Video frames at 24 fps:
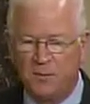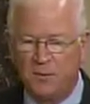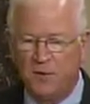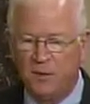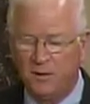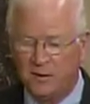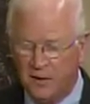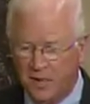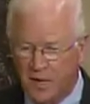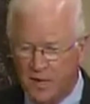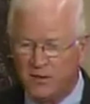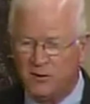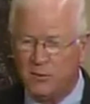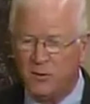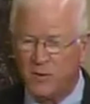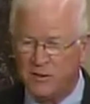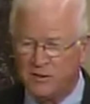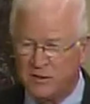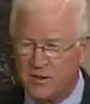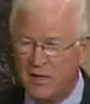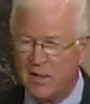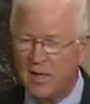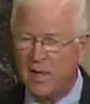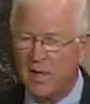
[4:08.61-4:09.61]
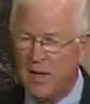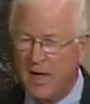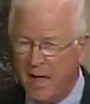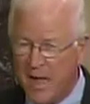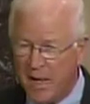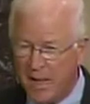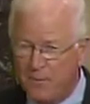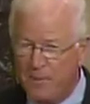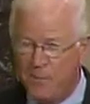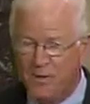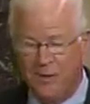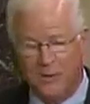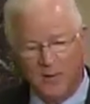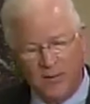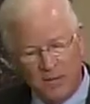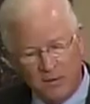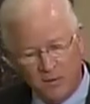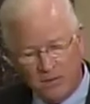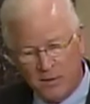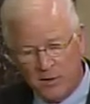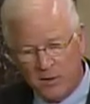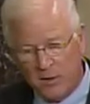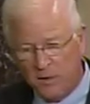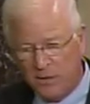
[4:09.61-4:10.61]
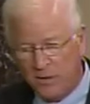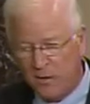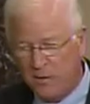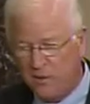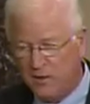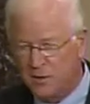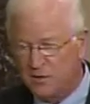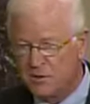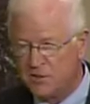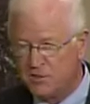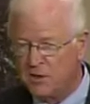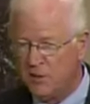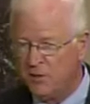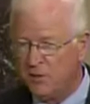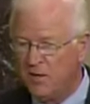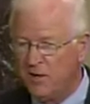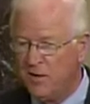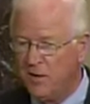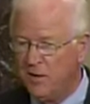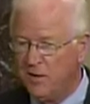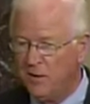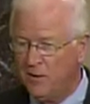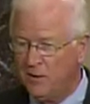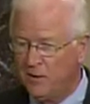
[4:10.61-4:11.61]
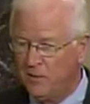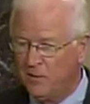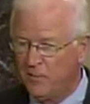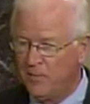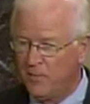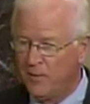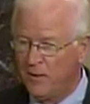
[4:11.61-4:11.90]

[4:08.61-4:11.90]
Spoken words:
But guess what's going to happen, even according to CBO?